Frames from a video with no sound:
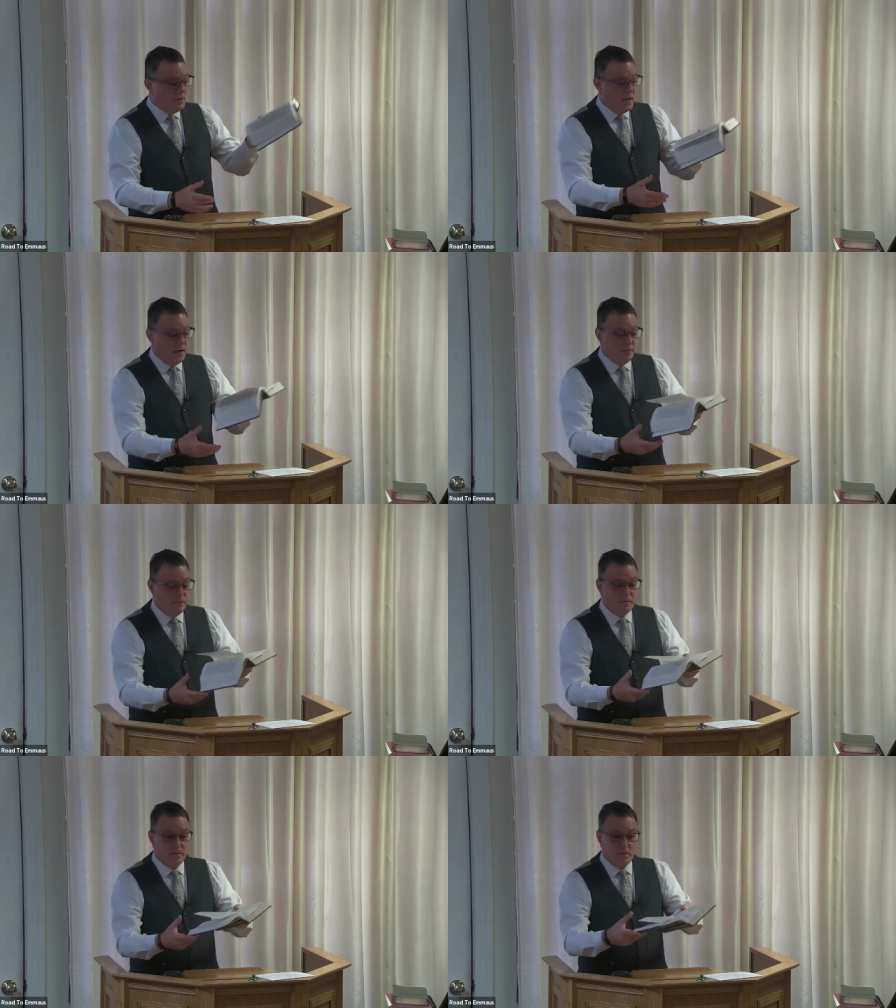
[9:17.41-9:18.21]
the
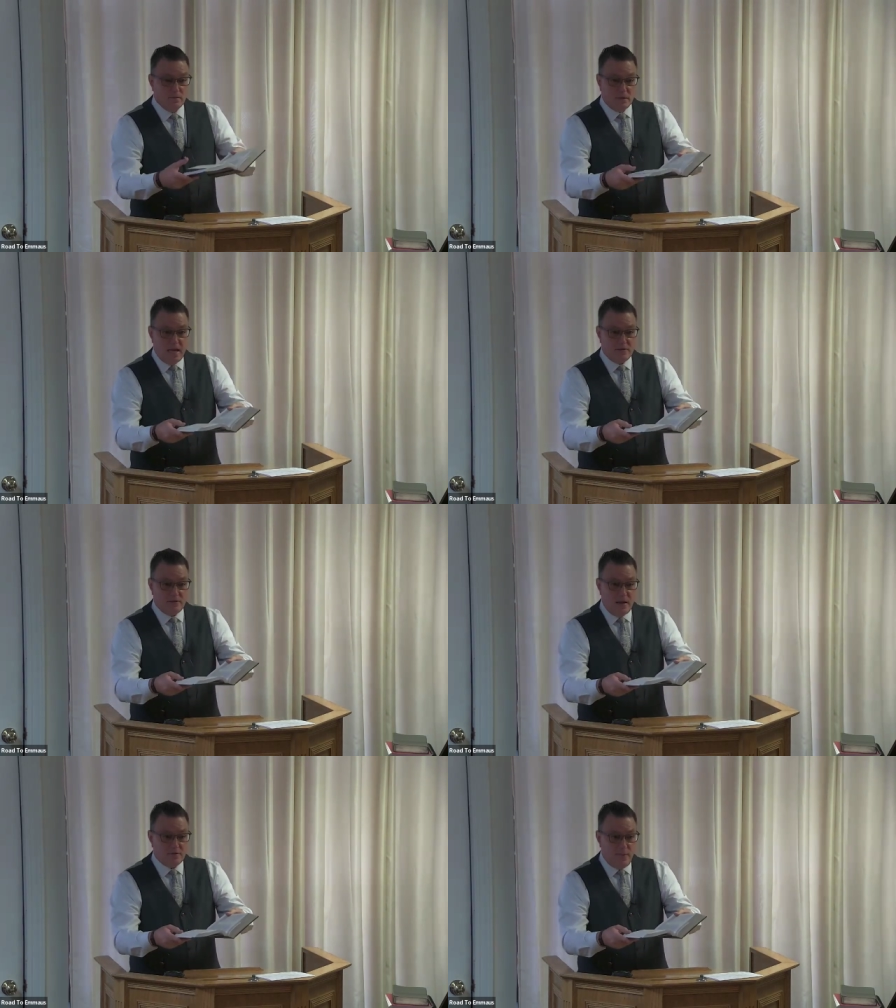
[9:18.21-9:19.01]
King
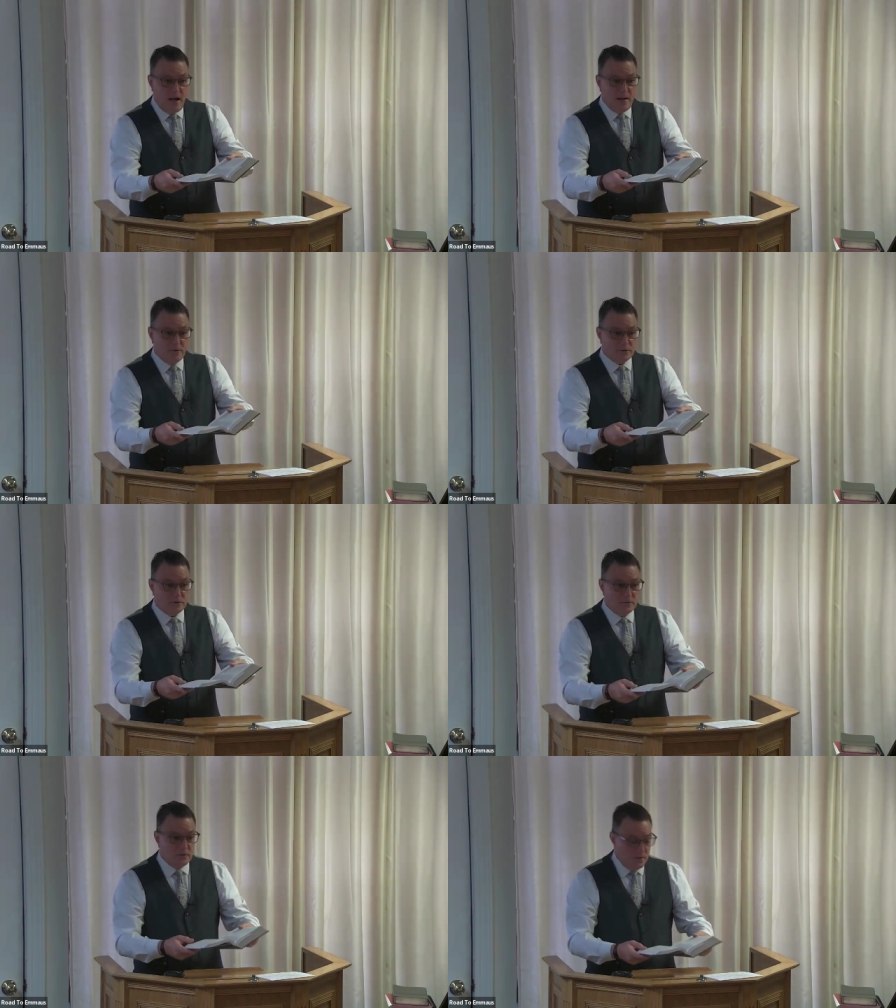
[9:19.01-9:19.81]
James
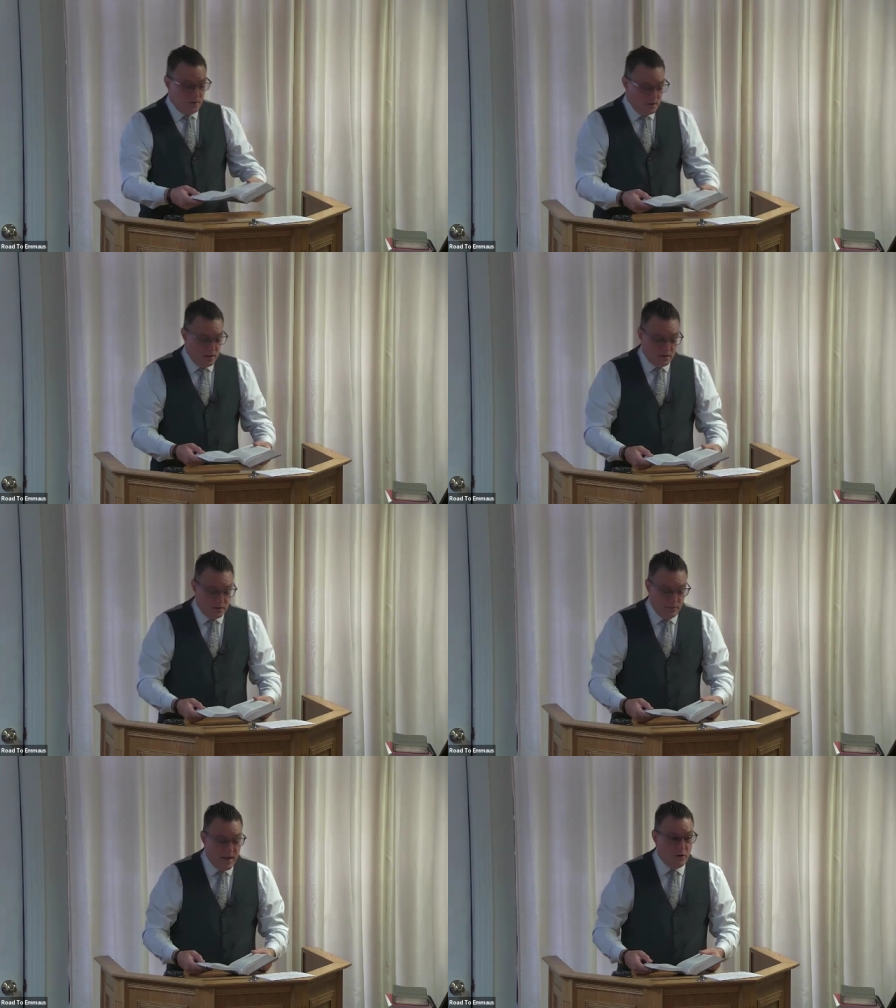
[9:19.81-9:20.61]
Bibles,
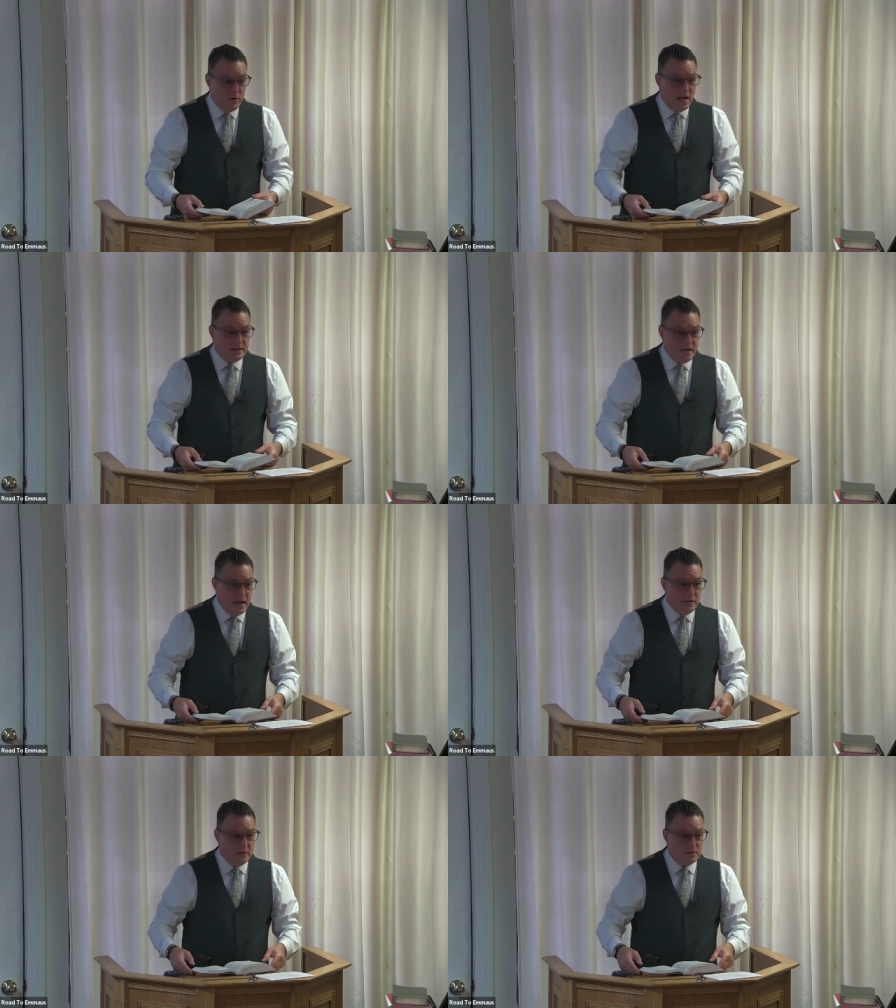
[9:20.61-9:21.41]
the, the men who got
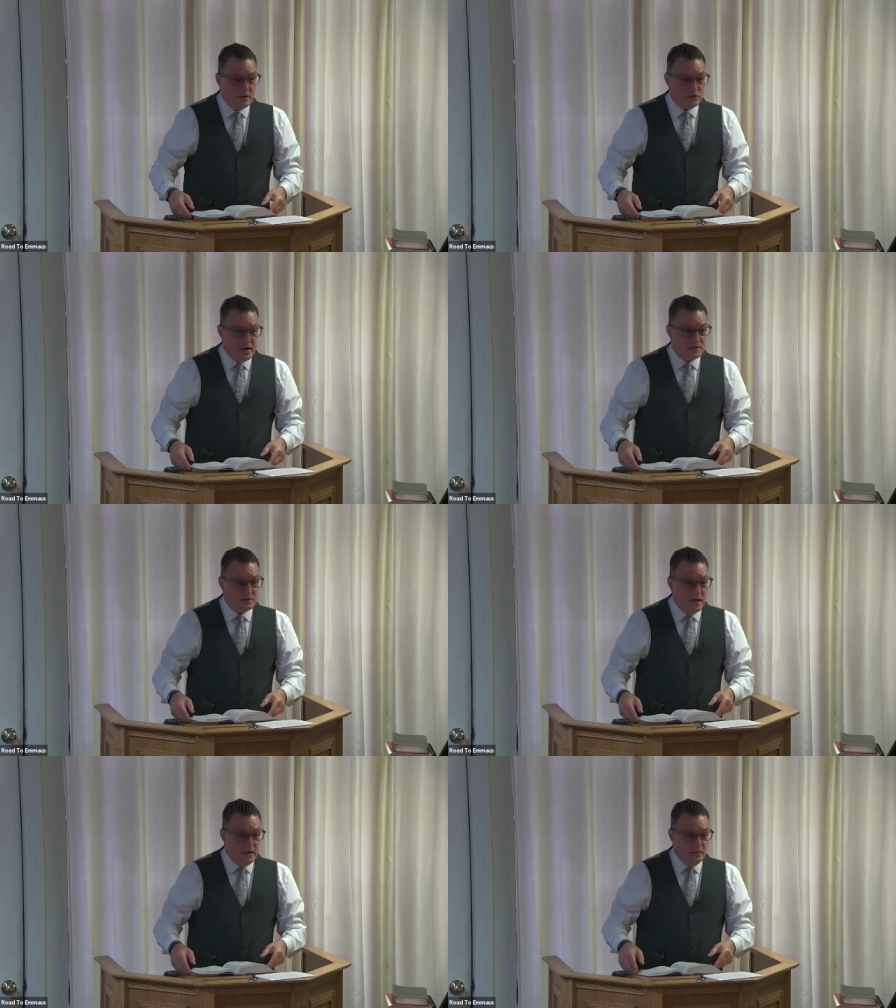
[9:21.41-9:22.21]
together to
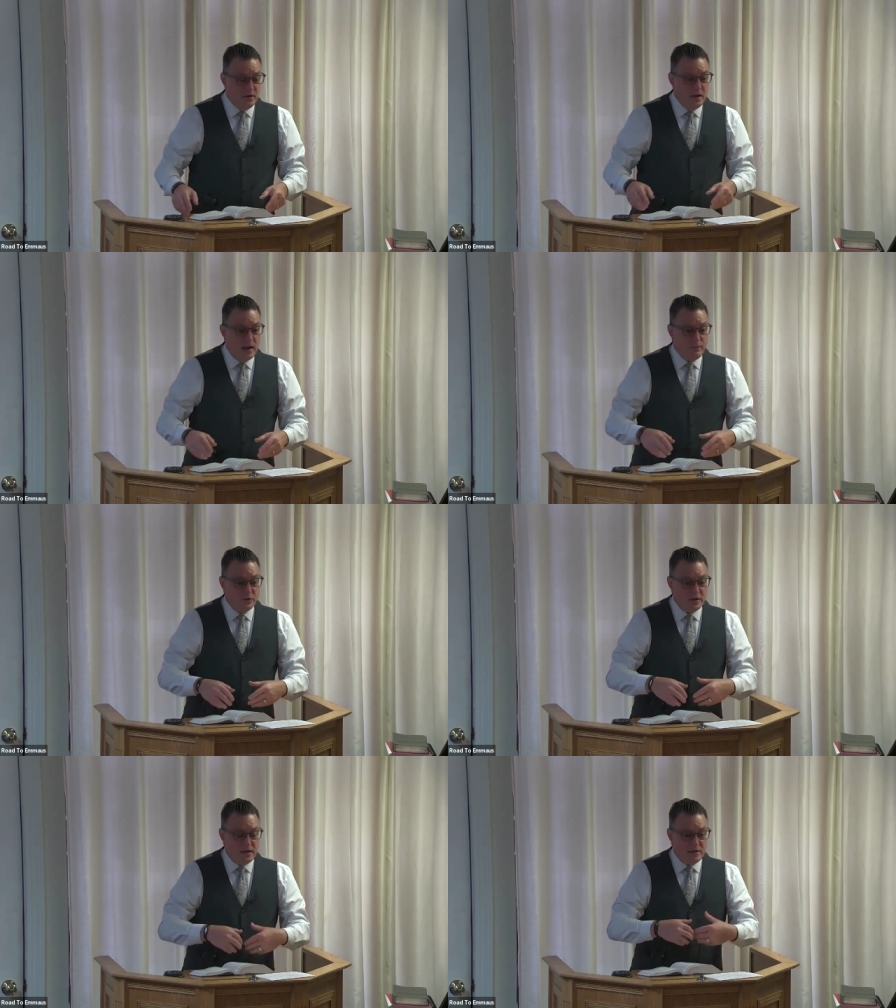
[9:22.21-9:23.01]
translate and
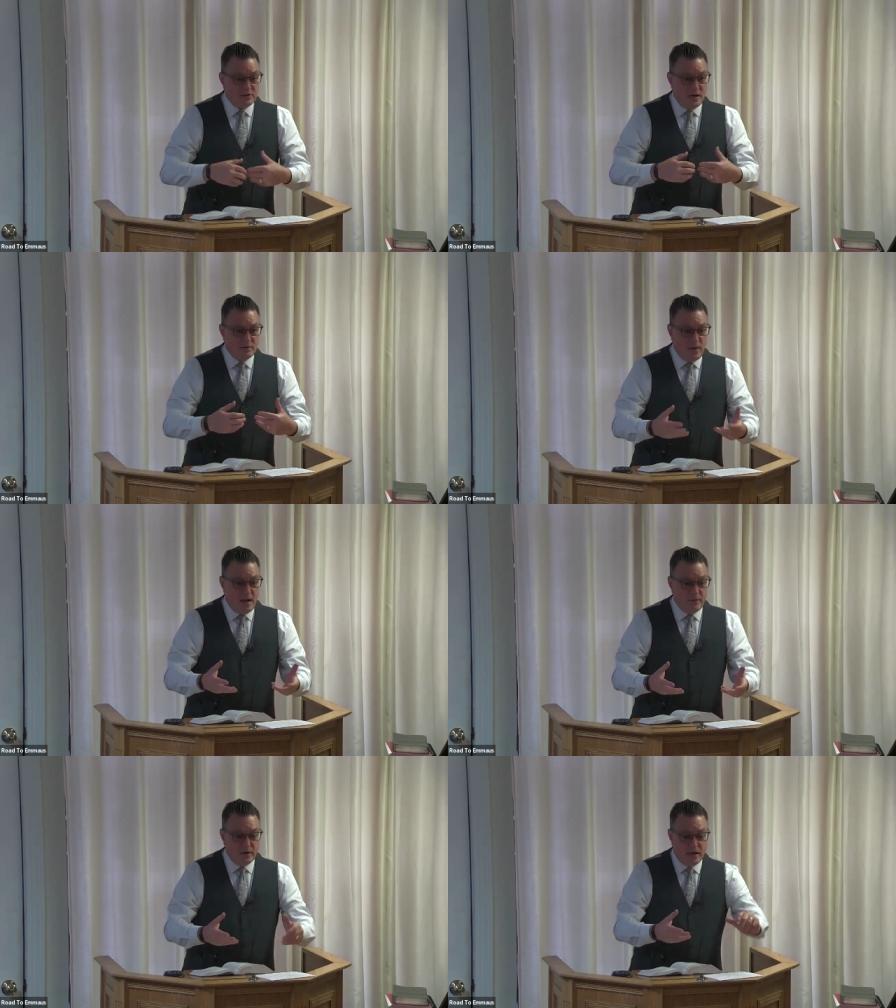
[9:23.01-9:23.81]
put the King James
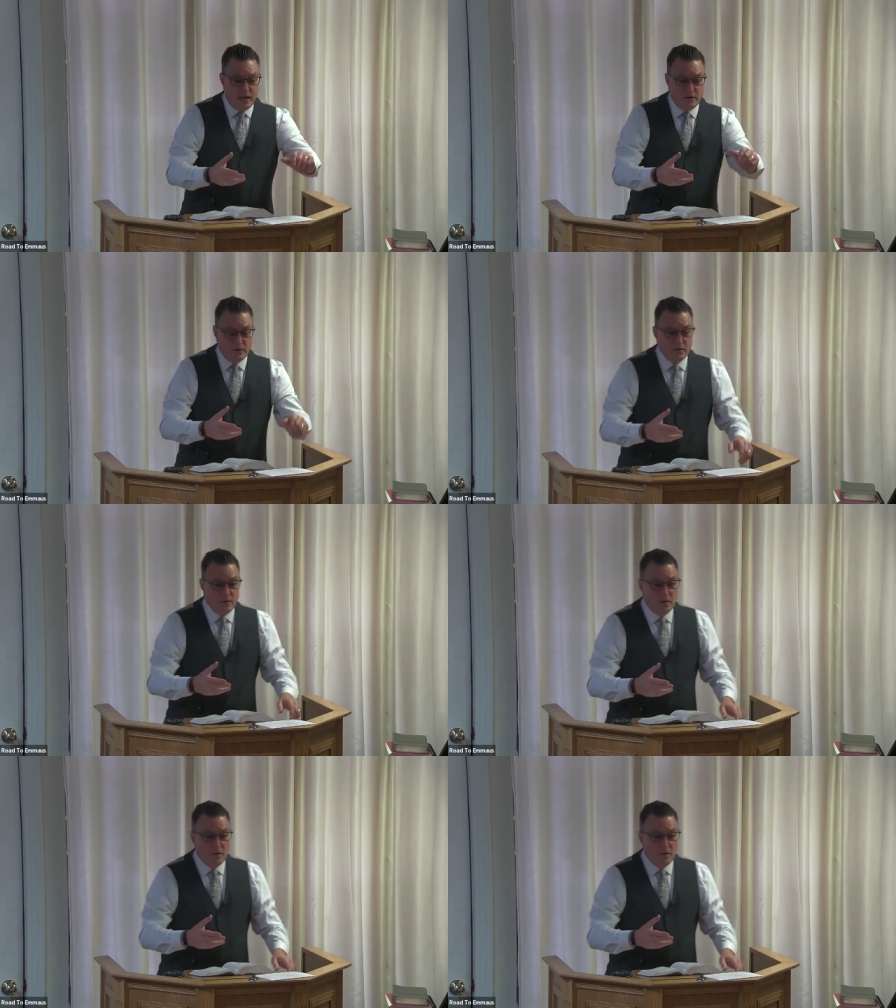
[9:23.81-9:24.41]
Bible together,